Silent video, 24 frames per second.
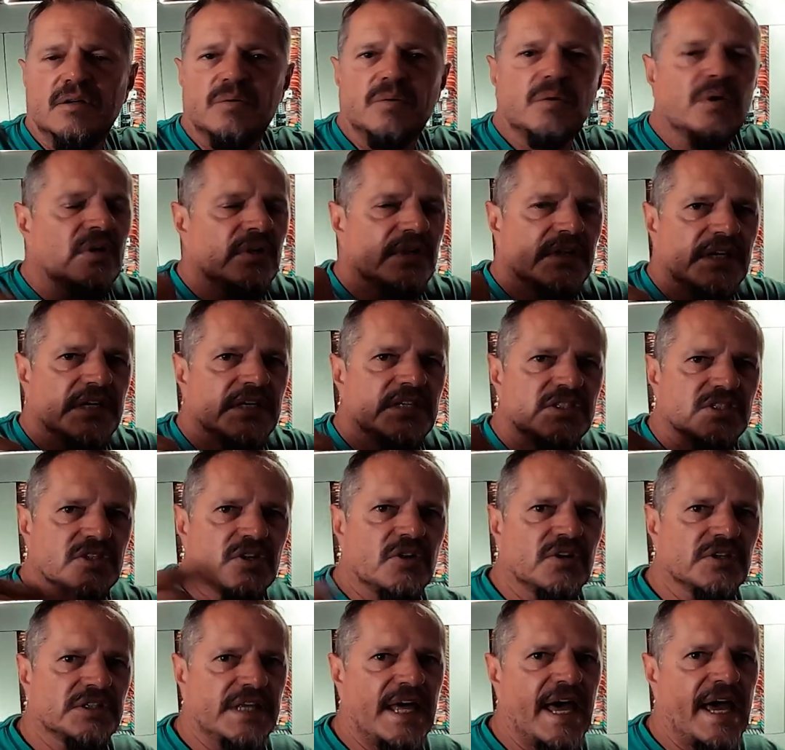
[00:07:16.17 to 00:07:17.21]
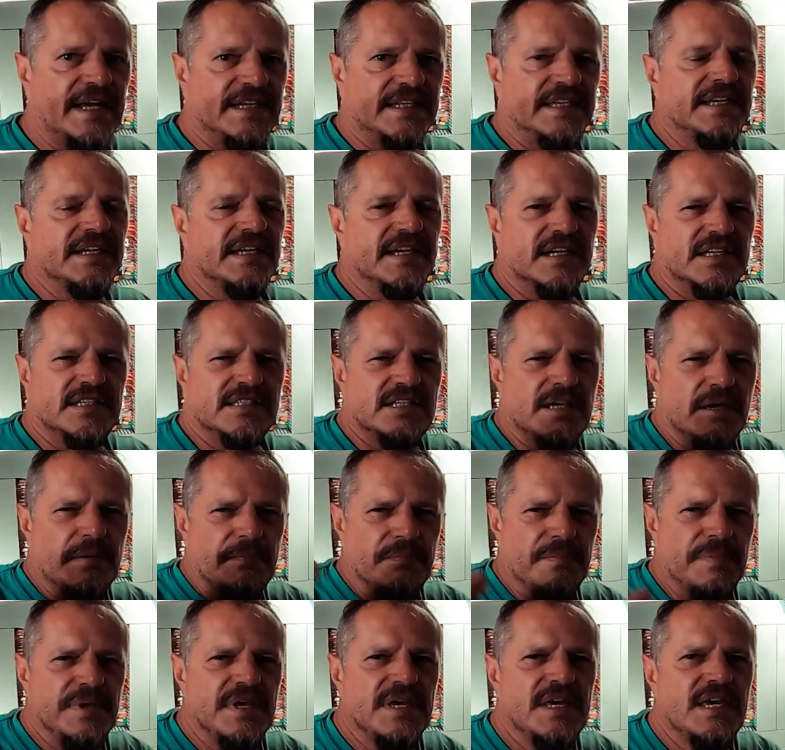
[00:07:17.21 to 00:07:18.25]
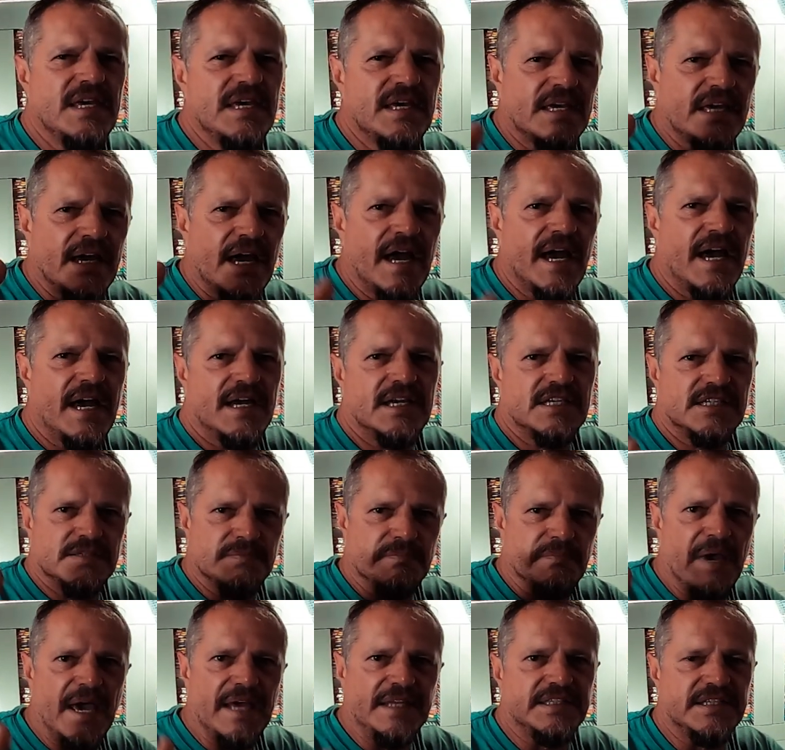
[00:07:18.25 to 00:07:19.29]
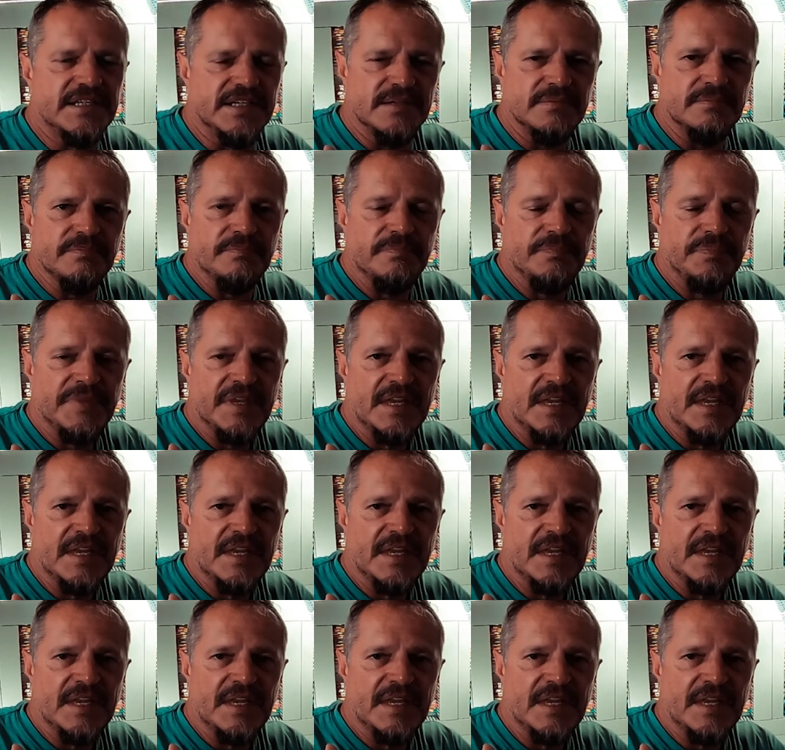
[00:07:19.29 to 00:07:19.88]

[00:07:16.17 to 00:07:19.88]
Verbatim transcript: will then start acting as a big ass battery.